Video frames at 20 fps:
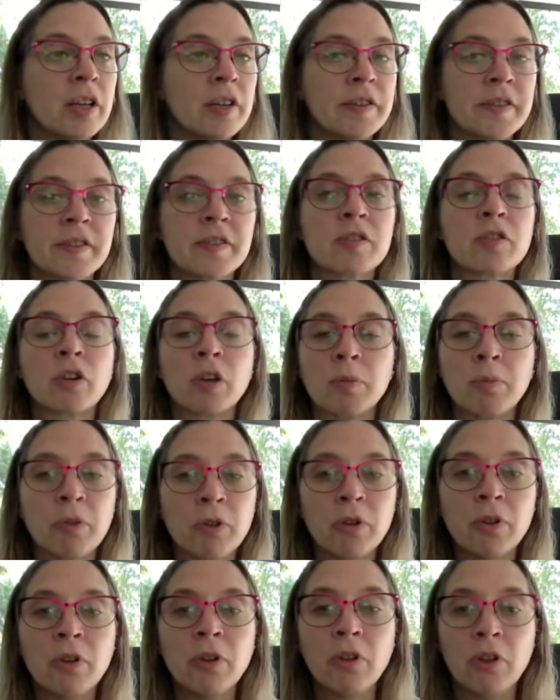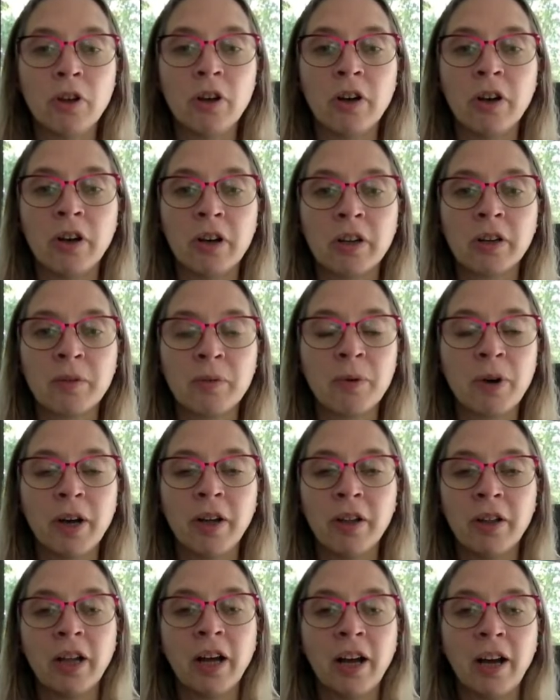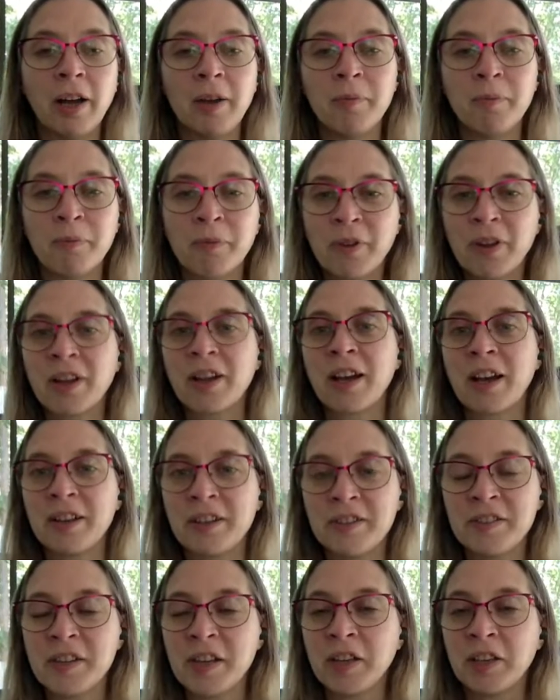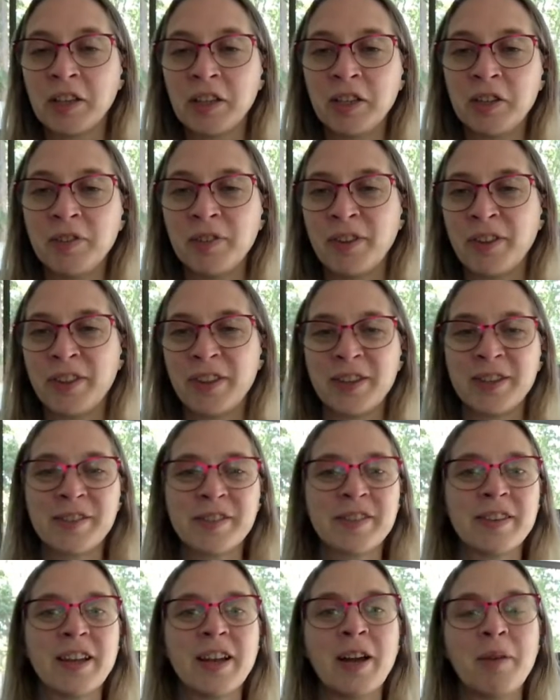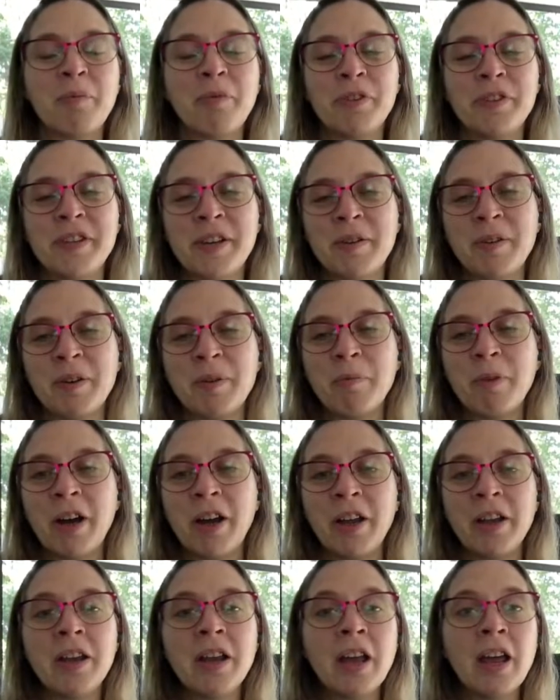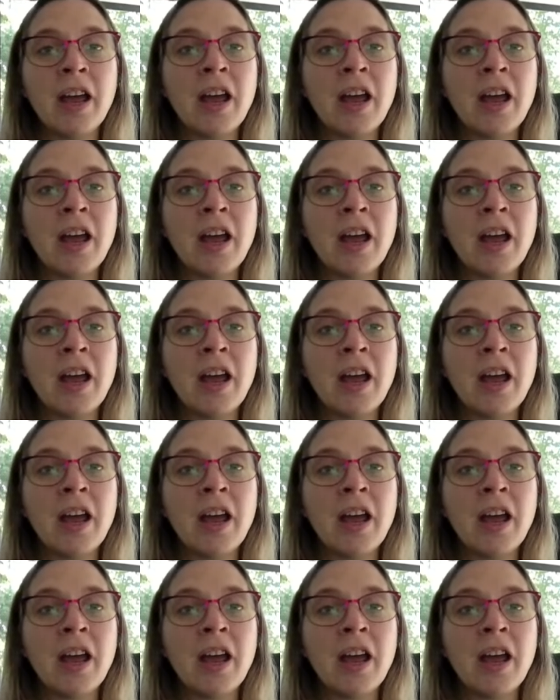scribble along while I'm kind of telling you the things that I put down in mine.